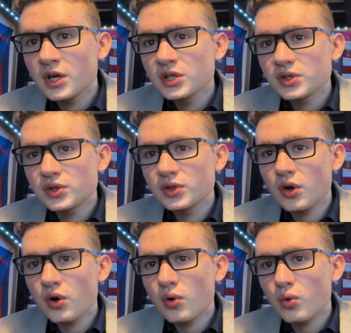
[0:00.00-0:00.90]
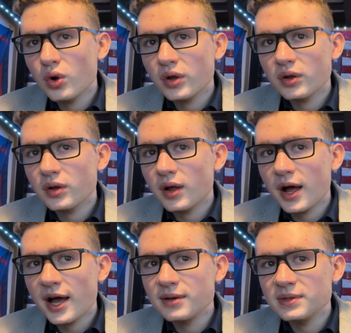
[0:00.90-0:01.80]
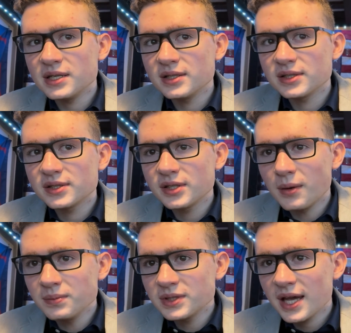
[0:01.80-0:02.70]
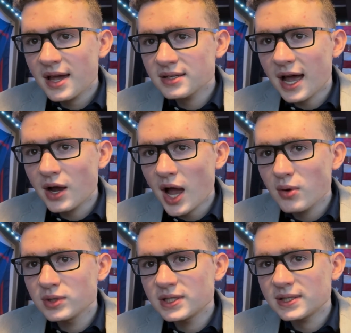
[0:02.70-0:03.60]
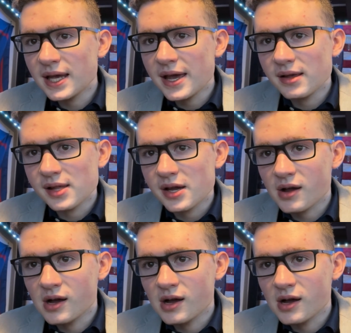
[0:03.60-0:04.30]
So, I mean, some tests, I would say, like,